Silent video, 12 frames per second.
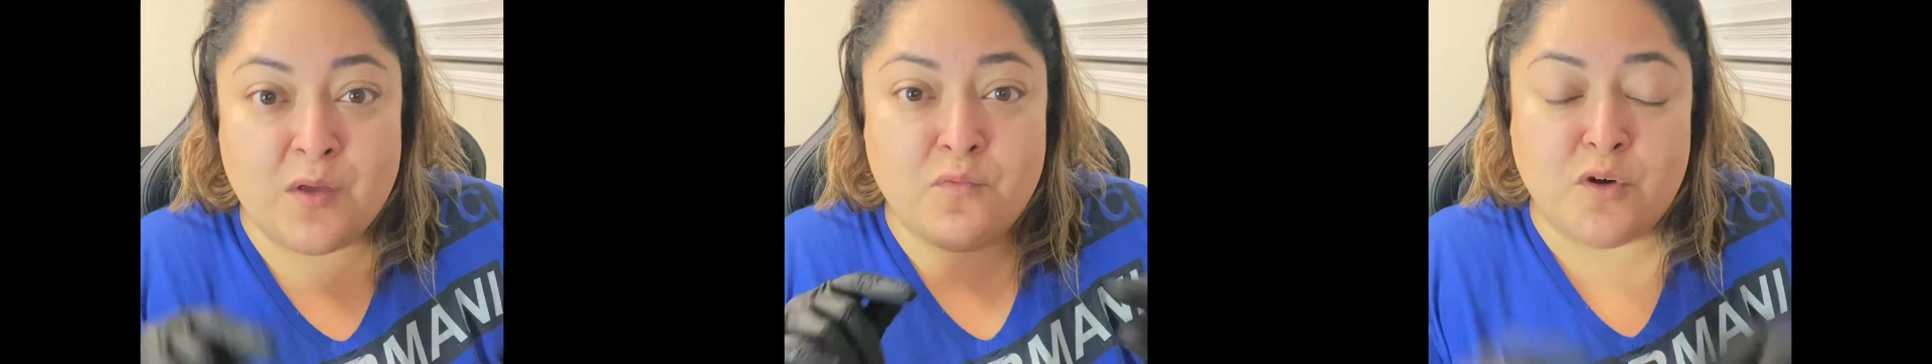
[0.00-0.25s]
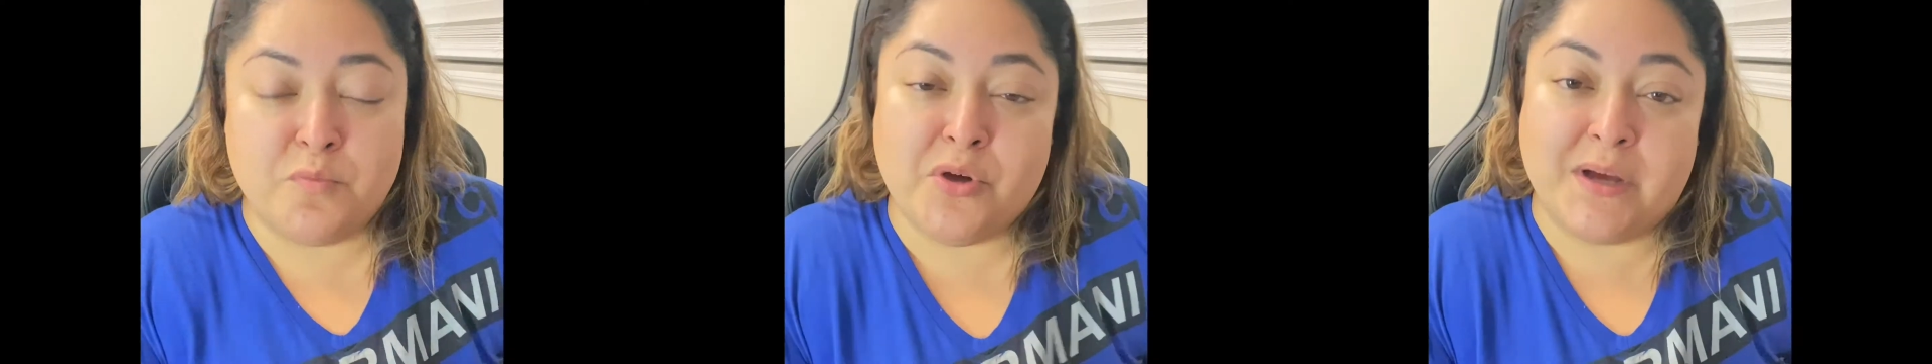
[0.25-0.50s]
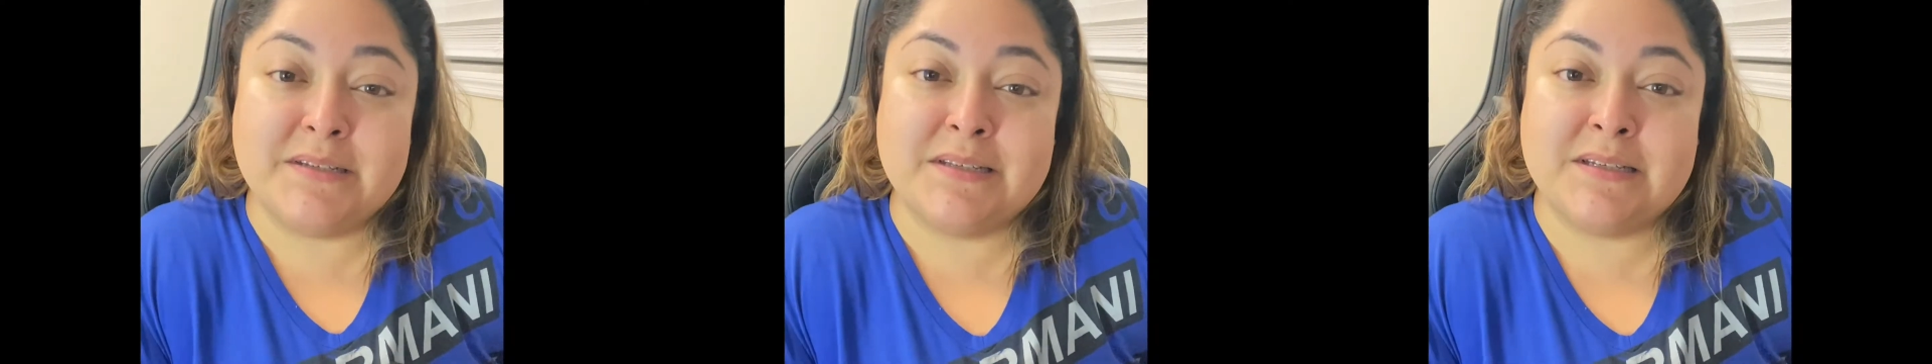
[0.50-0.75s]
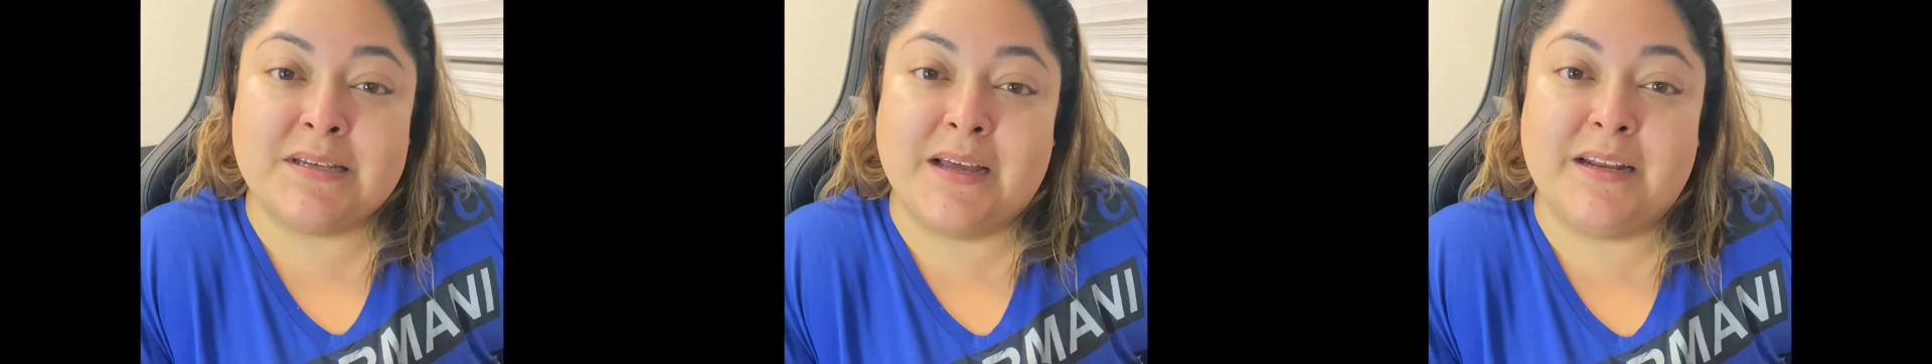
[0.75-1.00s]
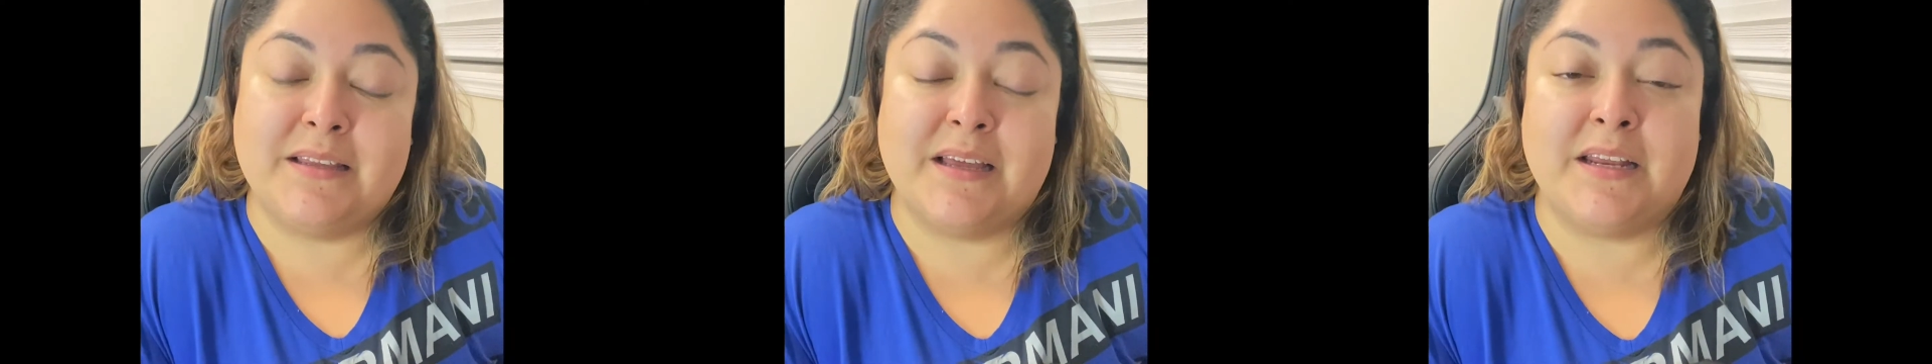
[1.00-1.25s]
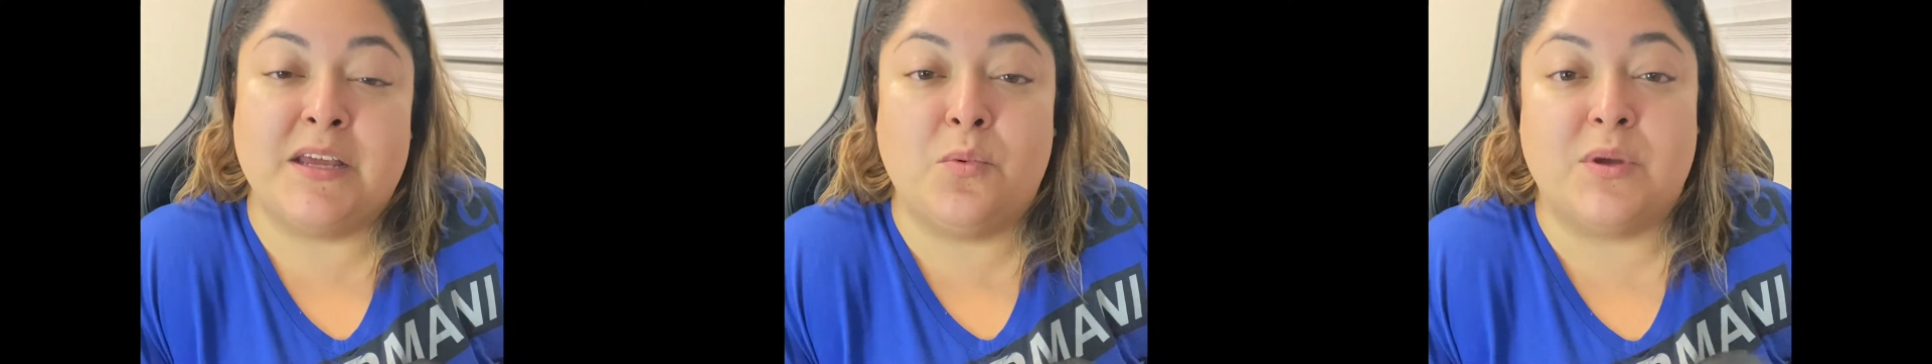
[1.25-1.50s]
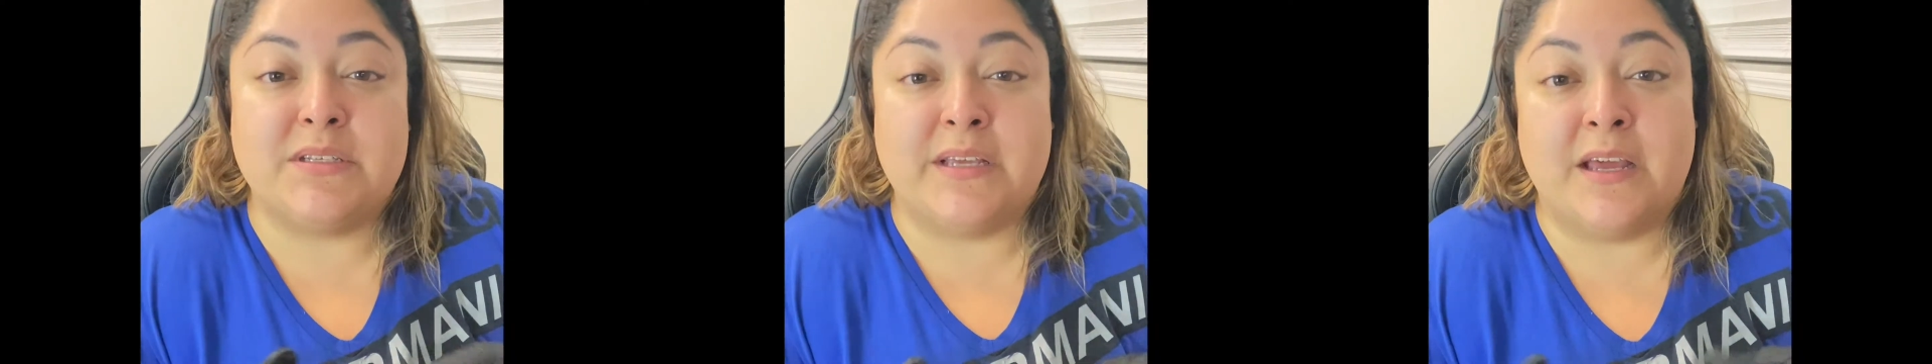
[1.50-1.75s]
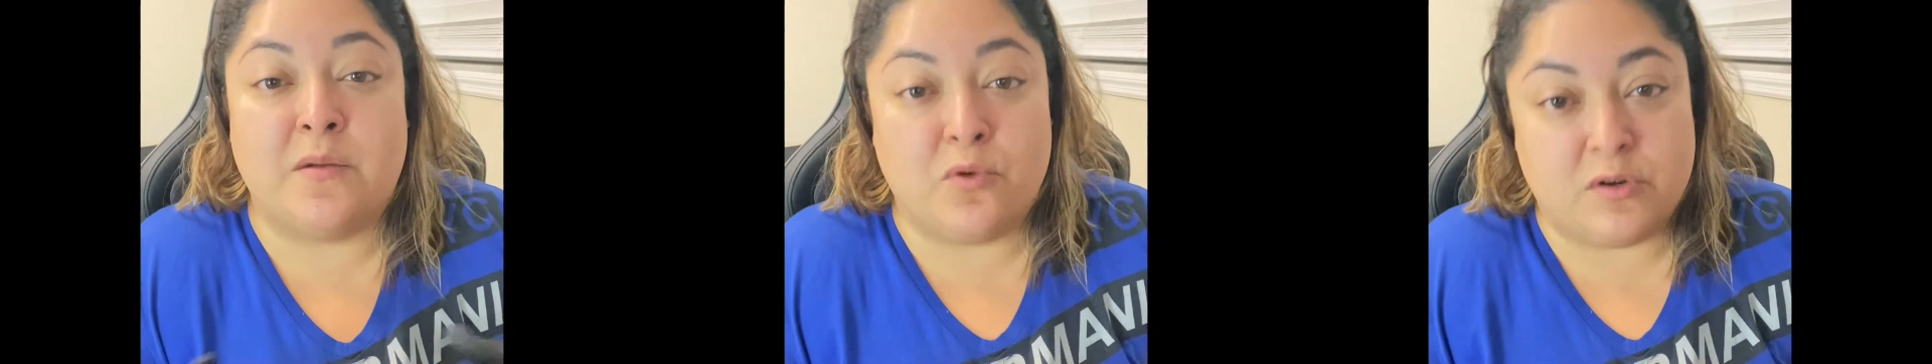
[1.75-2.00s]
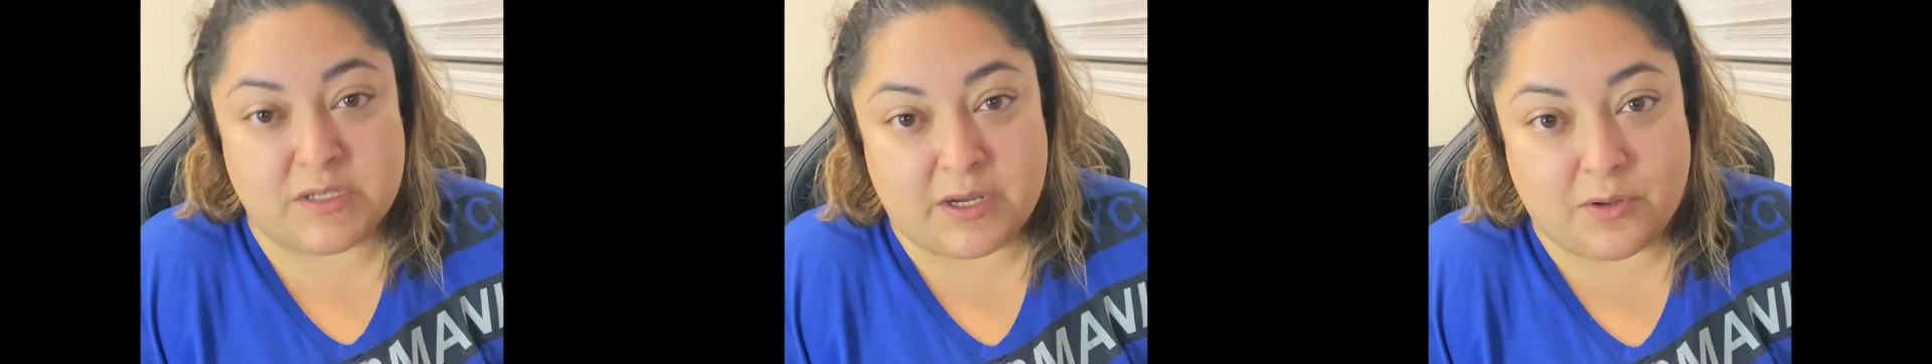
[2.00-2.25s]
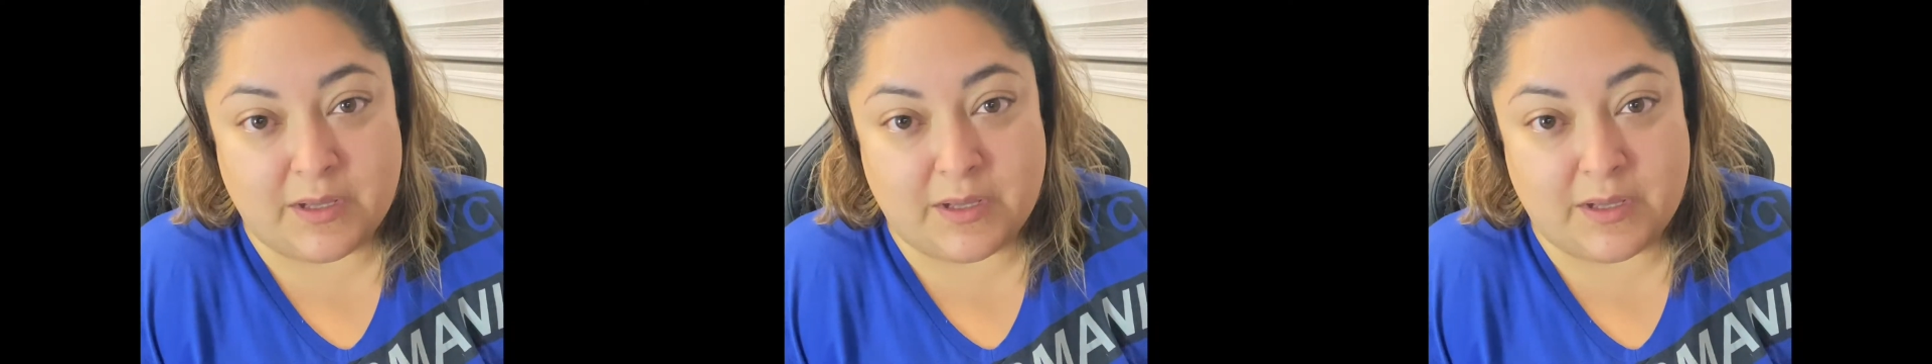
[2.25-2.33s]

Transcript: Romeo has decided that he wants to get a motorcycle